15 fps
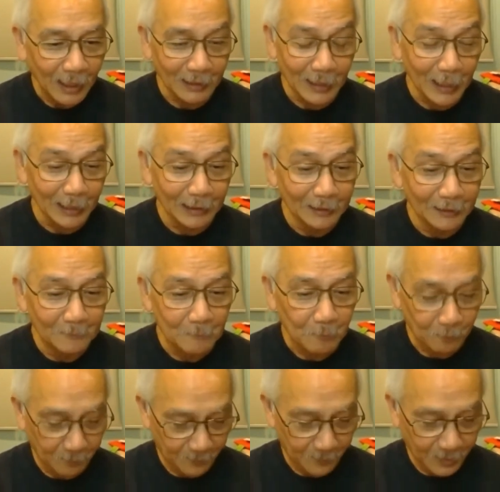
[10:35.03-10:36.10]
And
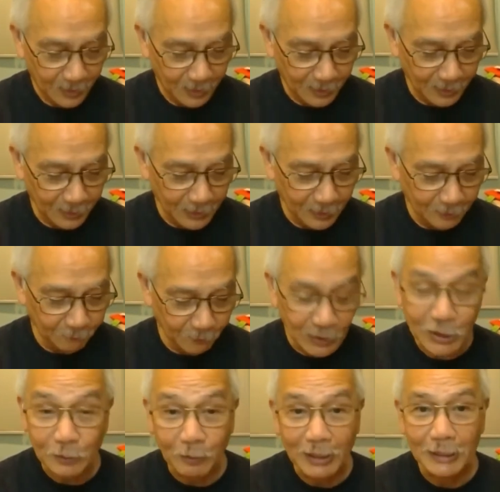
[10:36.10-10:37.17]
then uh, in
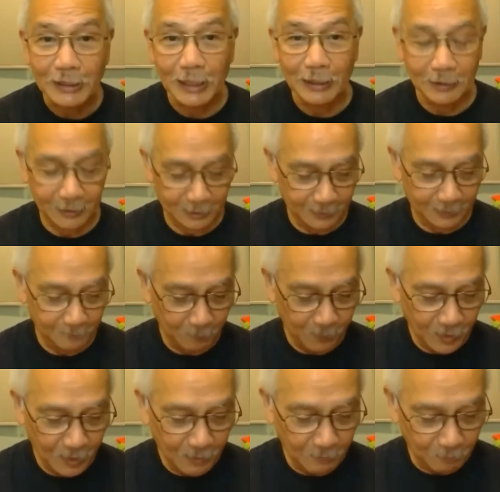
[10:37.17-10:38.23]
verse 26,
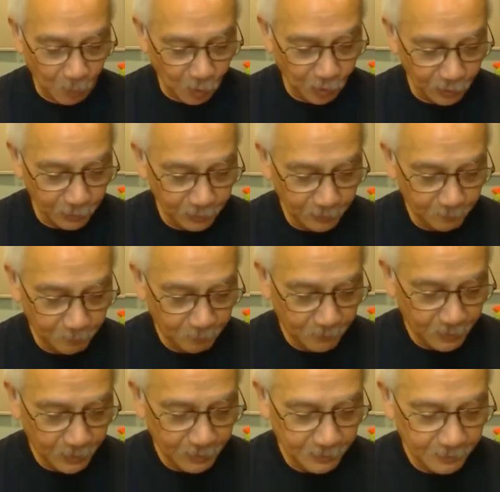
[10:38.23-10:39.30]
Paul
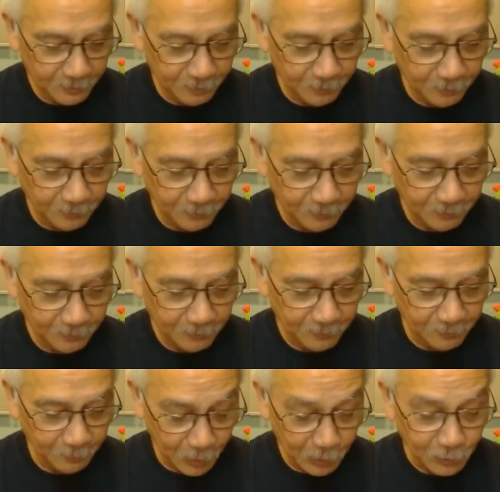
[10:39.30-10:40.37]

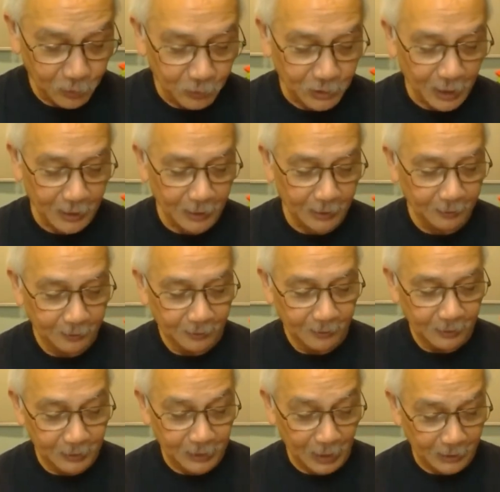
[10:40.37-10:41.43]
continues to say,
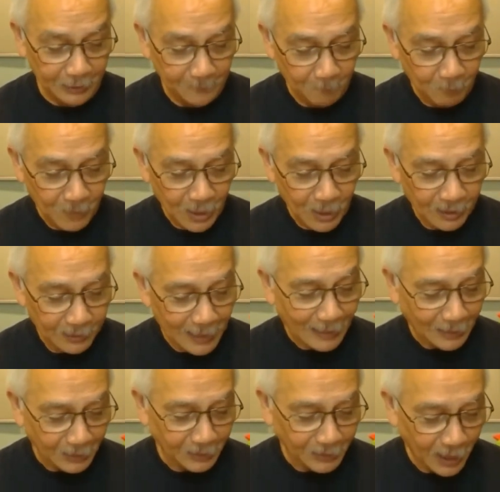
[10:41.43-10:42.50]
he says,
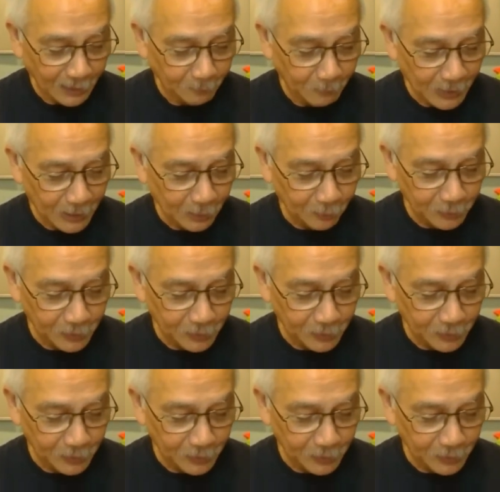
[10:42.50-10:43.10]
Let us not be